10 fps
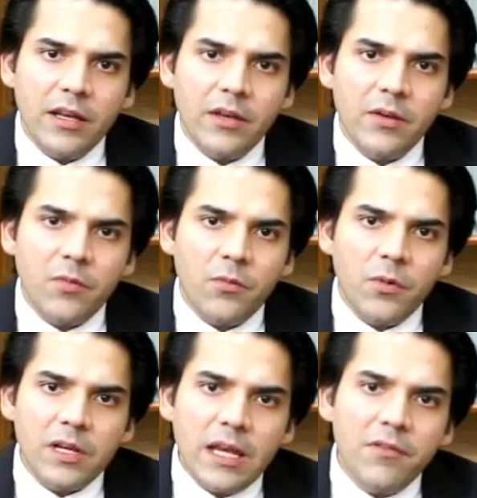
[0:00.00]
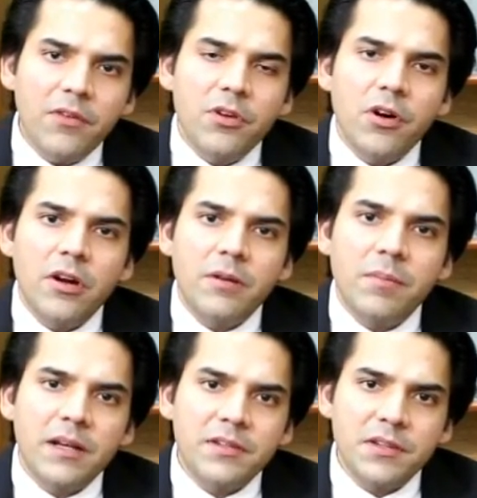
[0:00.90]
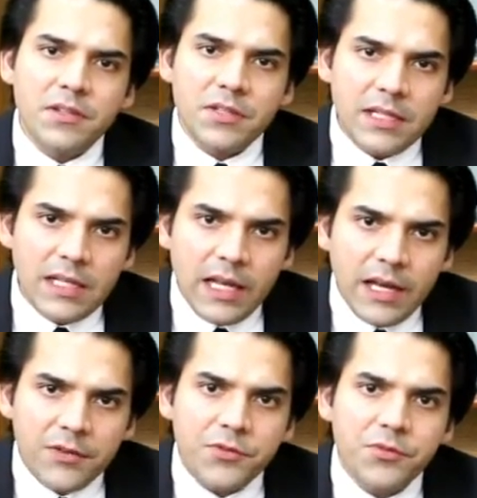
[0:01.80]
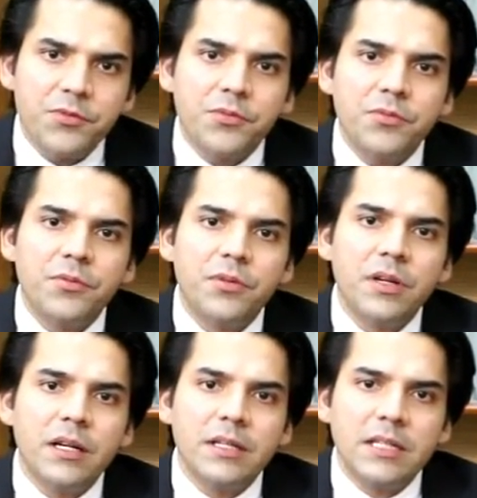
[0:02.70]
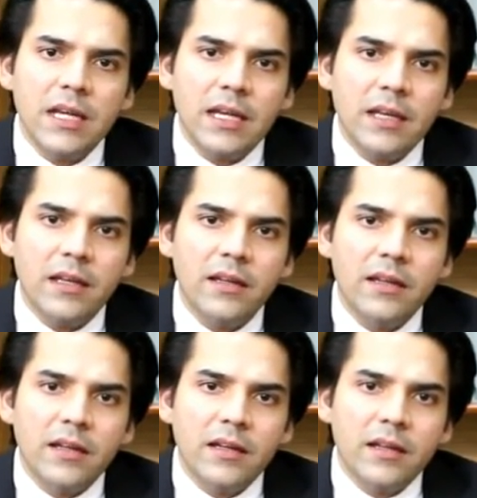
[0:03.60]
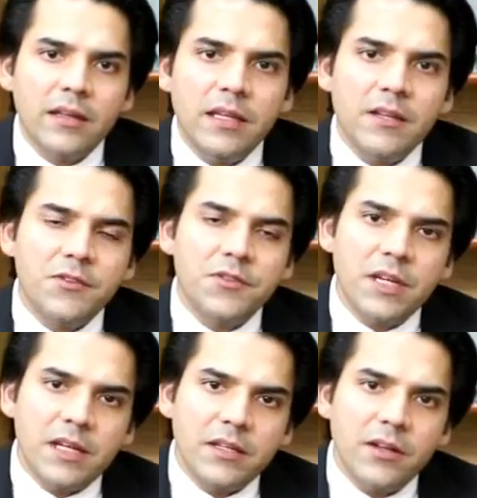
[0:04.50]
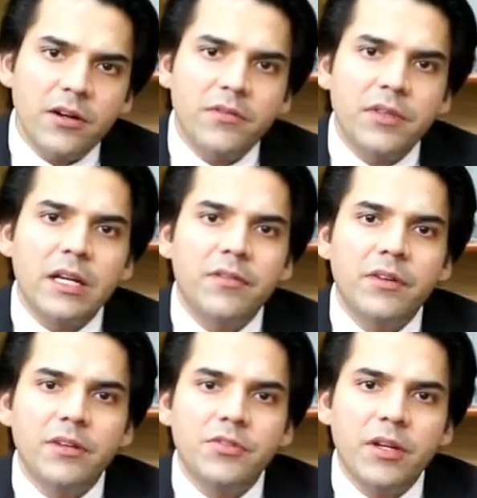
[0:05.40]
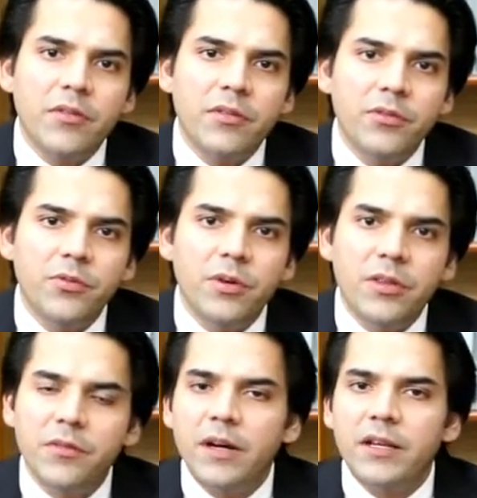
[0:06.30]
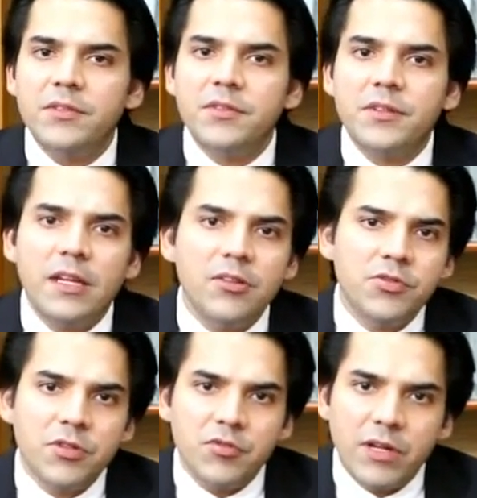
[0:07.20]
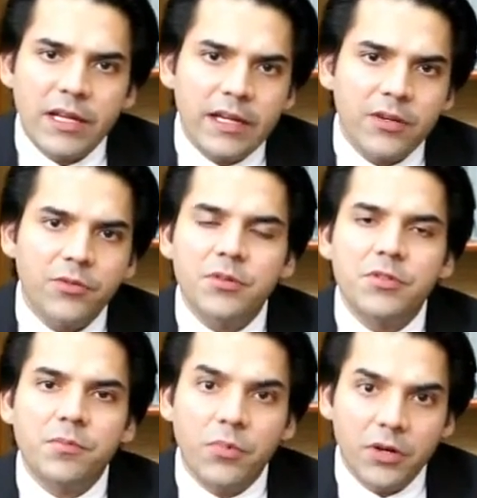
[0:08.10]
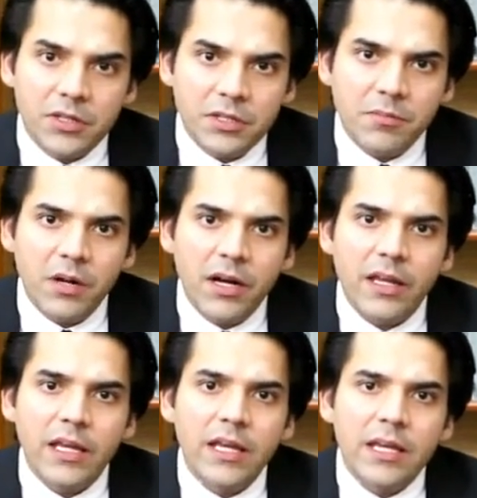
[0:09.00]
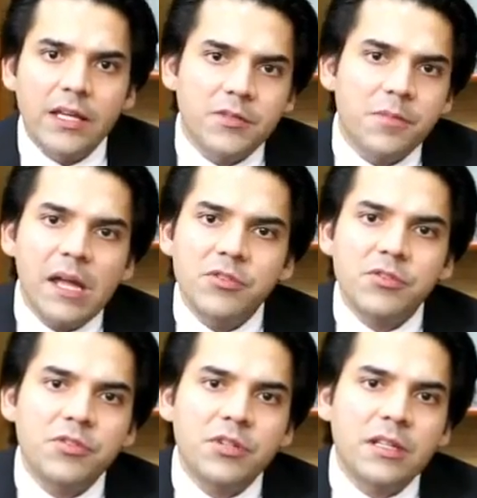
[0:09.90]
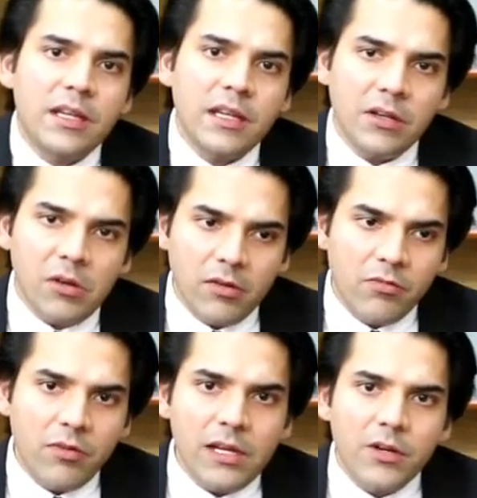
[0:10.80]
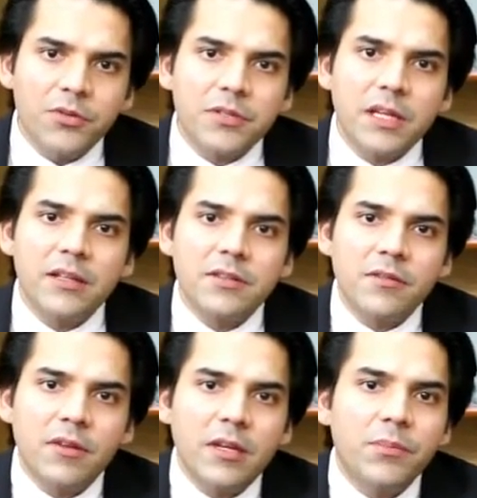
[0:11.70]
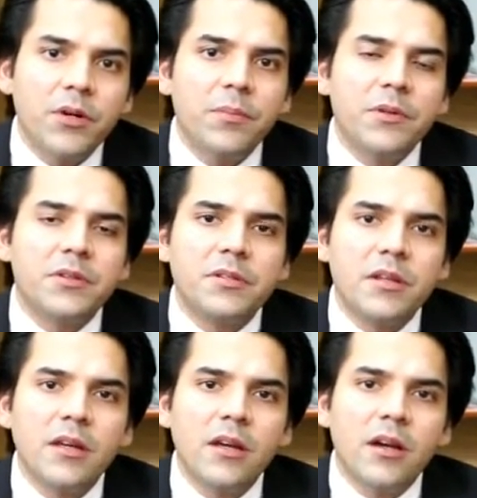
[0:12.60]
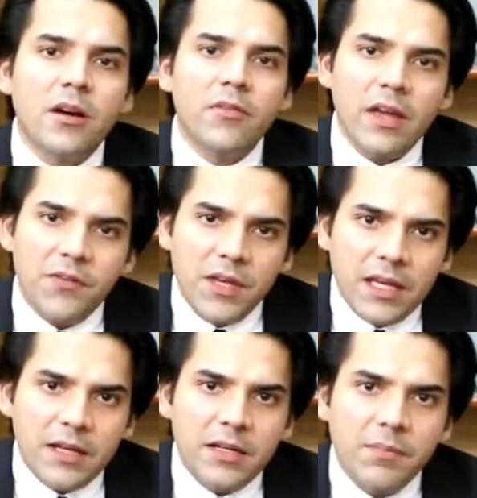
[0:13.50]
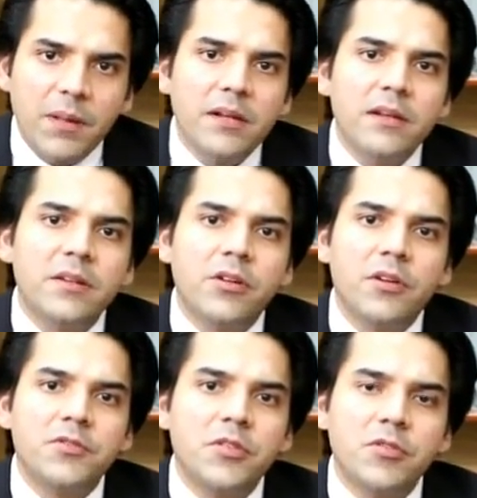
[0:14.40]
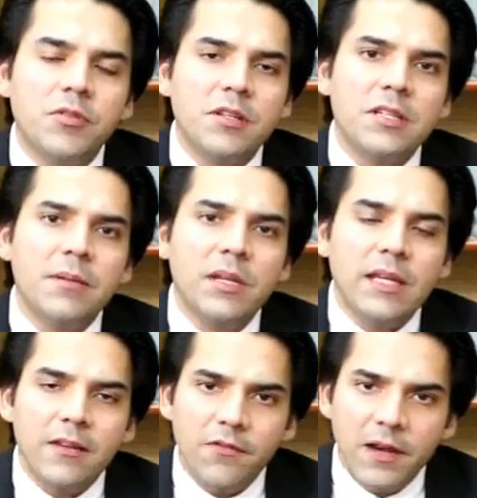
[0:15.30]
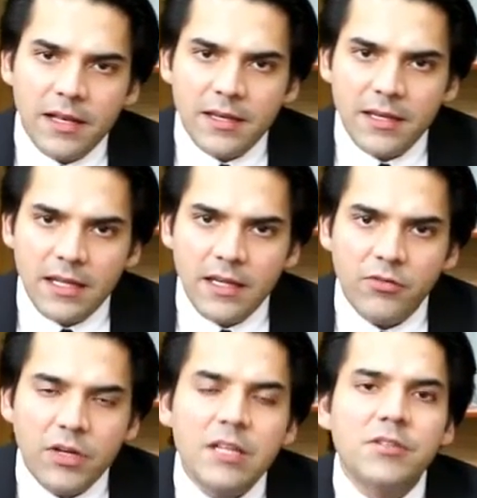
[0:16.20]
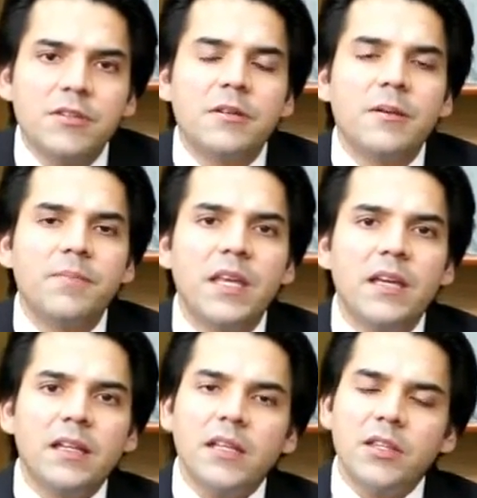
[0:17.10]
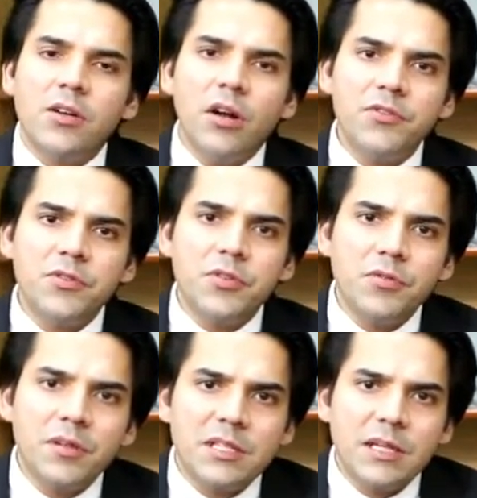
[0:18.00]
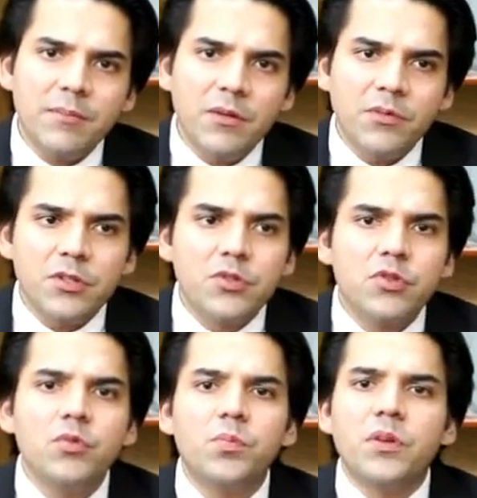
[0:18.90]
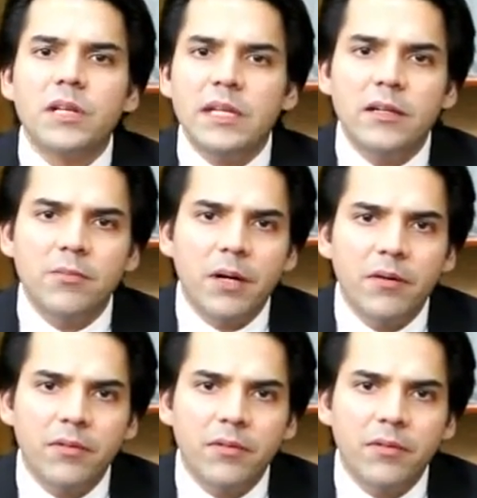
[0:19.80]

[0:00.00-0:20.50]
and whatever law it passes still has to attain the assent of the Governor General, who otherwise is an ancient relic who is appointed by His Majesty, then it really goes against the very purpose of having an independent Constituent Assembly. He reasoned that the Constituent Assembly was a supra-legal